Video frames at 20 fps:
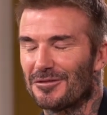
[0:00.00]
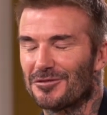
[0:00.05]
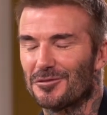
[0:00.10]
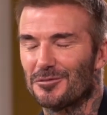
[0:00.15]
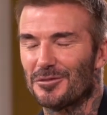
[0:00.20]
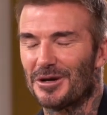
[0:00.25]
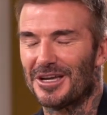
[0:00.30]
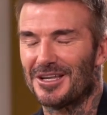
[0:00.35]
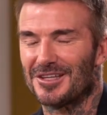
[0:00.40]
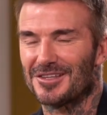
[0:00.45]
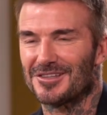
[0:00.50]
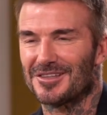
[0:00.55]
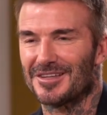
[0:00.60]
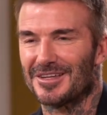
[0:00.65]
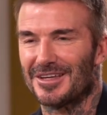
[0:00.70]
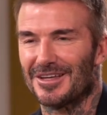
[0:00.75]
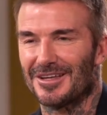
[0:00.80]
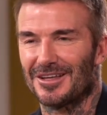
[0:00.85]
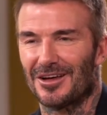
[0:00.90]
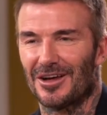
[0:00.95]
have to wait and
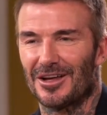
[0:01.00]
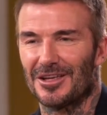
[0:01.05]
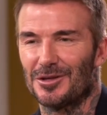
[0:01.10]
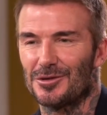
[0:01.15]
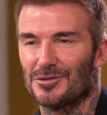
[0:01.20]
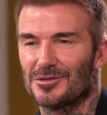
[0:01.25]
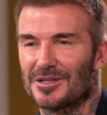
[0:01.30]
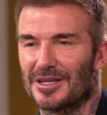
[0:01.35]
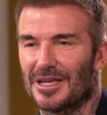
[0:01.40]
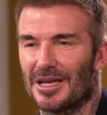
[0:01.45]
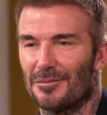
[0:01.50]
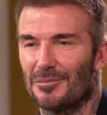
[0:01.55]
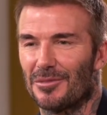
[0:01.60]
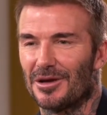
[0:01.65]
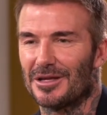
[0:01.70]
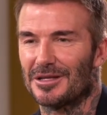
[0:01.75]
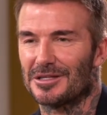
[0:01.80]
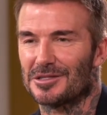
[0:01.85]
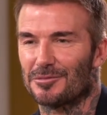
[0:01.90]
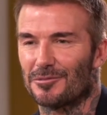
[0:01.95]
see. I used to get
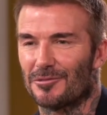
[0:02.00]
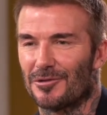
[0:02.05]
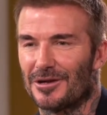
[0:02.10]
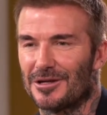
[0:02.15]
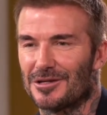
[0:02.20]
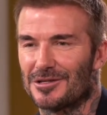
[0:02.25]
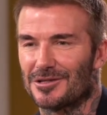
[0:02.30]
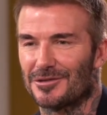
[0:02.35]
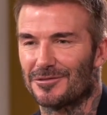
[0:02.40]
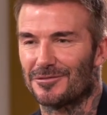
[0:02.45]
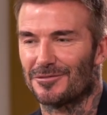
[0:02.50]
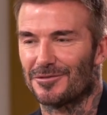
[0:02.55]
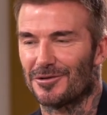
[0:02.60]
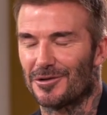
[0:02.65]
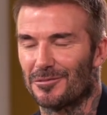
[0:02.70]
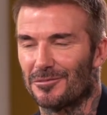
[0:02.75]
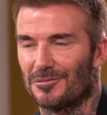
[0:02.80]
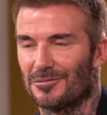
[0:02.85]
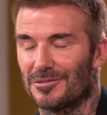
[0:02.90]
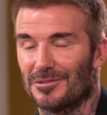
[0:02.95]
my inspiration
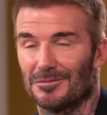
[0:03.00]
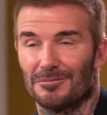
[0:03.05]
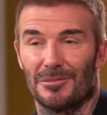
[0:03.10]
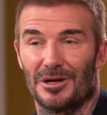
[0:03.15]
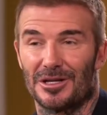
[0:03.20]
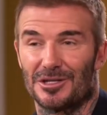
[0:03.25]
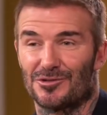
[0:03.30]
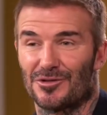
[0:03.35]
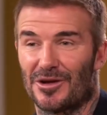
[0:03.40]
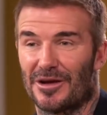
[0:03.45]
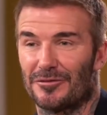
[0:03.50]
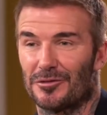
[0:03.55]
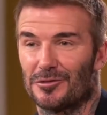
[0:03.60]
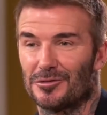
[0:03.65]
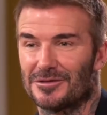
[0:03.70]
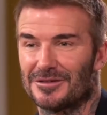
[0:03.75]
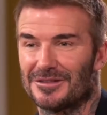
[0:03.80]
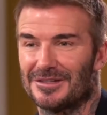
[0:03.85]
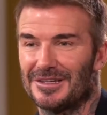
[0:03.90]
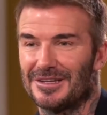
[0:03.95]
from my
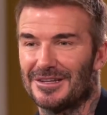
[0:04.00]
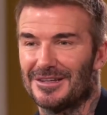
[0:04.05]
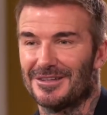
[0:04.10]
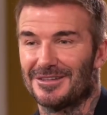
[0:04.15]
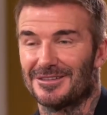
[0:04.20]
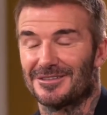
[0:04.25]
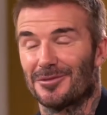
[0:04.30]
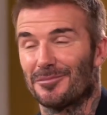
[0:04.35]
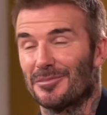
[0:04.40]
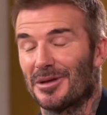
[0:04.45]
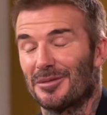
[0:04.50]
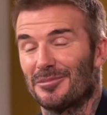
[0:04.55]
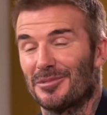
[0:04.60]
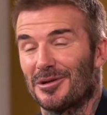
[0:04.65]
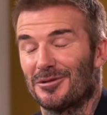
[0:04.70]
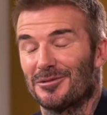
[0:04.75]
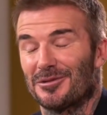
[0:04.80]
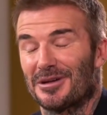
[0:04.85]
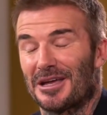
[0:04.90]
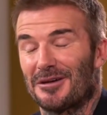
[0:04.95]
travels, so
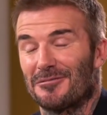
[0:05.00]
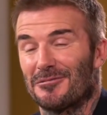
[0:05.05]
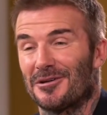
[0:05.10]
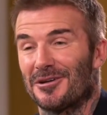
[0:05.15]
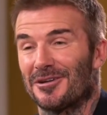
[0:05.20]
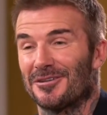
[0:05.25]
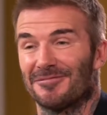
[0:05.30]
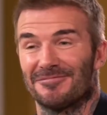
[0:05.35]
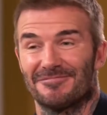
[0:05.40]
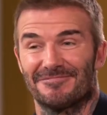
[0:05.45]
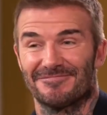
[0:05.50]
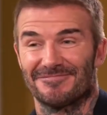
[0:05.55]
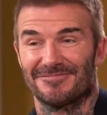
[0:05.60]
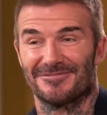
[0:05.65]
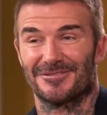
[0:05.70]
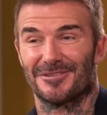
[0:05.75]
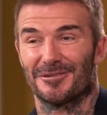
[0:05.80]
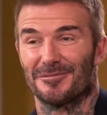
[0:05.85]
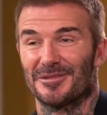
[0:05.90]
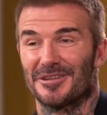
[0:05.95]
maybe I'll get one
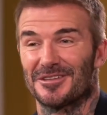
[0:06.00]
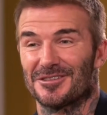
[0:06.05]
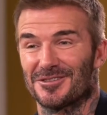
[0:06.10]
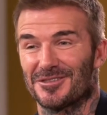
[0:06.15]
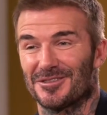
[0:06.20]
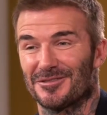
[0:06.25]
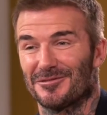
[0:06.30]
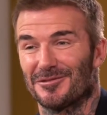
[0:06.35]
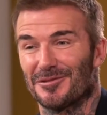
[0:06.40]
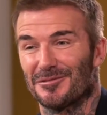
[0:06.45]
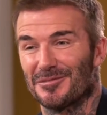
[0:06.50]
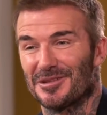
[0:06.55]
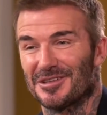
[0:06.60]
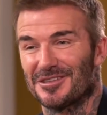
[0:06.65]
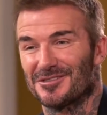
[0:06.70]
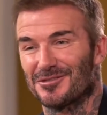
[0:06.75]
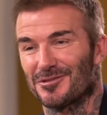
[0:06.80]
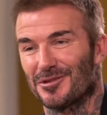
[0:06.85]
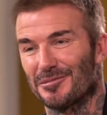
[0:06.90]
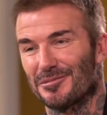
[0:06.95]
from
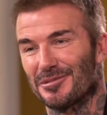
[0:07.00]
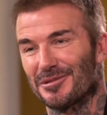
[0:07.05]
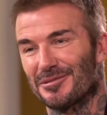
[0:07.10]
this trip.